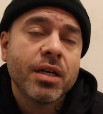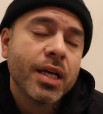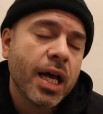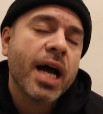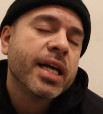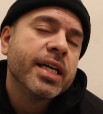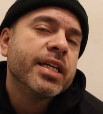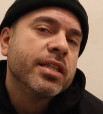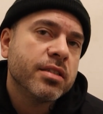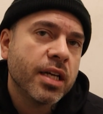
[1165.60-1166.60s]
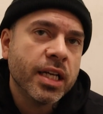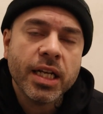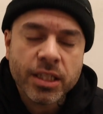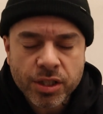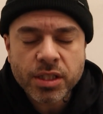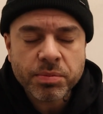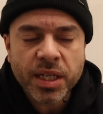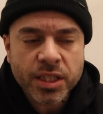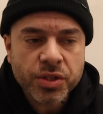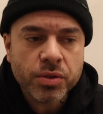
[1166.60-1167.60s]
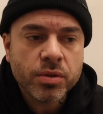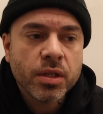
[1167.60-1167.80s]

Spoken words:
Yeah, I get it, and trust me, I do.